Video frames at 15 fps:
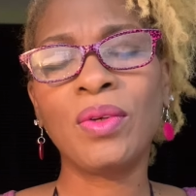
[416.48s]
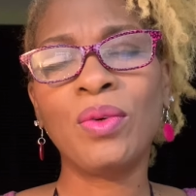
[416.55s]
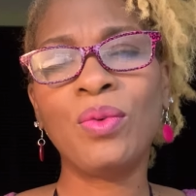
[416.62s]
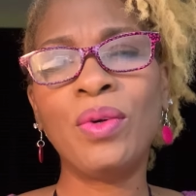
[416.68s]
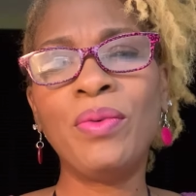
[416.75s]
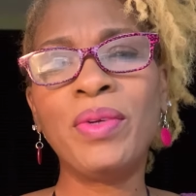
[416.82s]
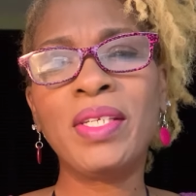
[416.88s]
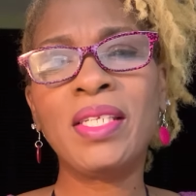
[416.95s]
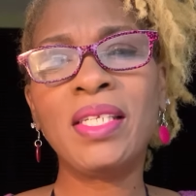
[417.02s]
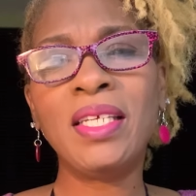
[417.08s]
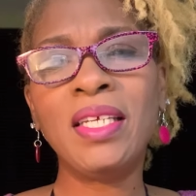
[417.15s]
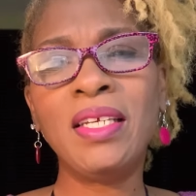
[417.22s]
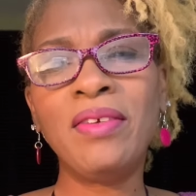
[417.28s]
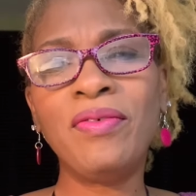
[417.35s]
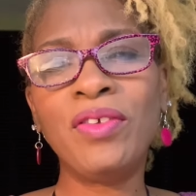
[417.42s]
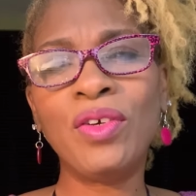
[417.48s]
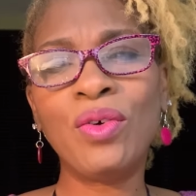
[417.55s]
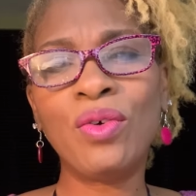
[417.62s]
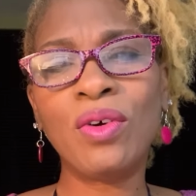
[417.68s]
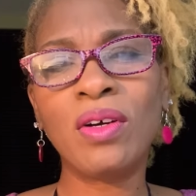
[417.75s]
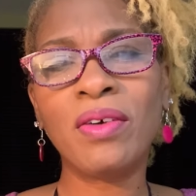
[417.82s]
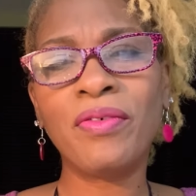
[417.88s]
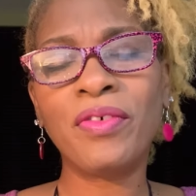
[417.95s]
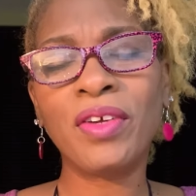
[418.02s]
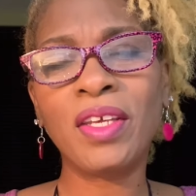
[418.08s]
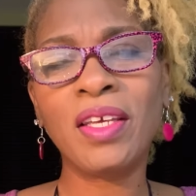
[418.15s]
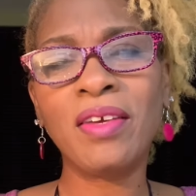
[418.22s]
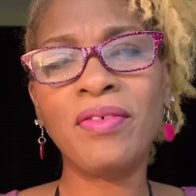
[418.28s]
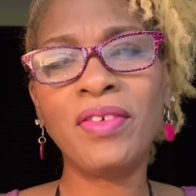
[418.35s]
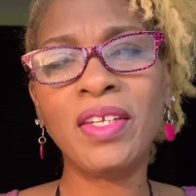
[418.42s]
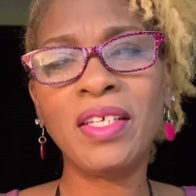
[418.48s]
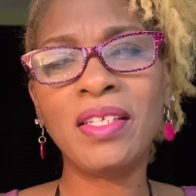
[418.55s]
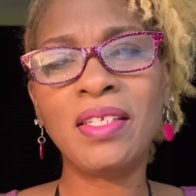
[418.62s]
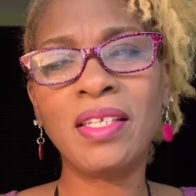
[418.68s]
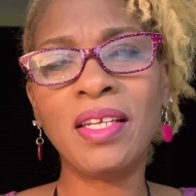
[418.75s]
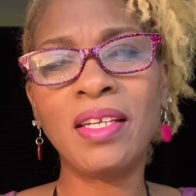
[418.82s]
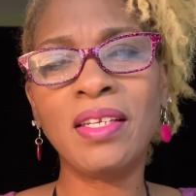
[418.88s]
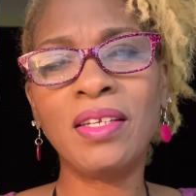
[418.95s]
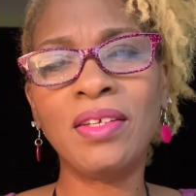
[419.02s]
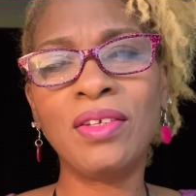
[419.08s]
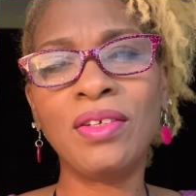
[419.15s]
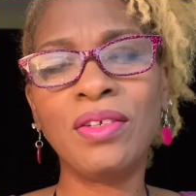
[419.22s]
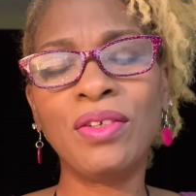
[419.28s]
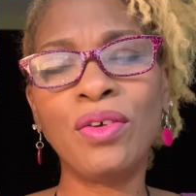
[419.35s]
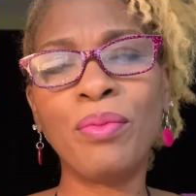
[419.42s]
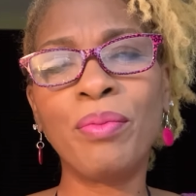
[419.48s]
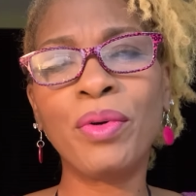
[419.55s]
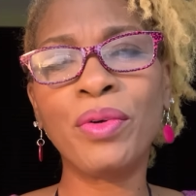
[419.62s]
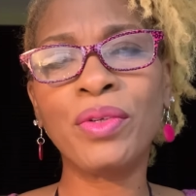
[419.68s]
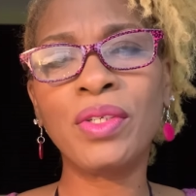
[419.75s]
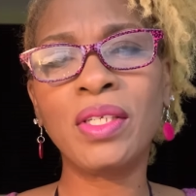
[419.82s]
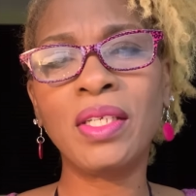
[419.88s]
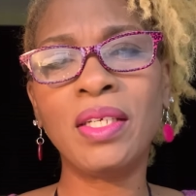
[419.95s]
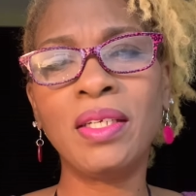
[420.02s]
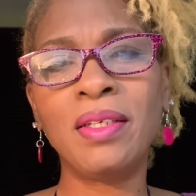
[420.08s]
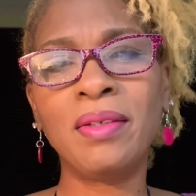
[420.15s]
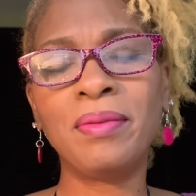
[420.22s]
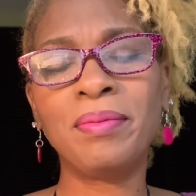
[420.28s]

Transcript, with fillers: We receive your forgiveness and your mercy.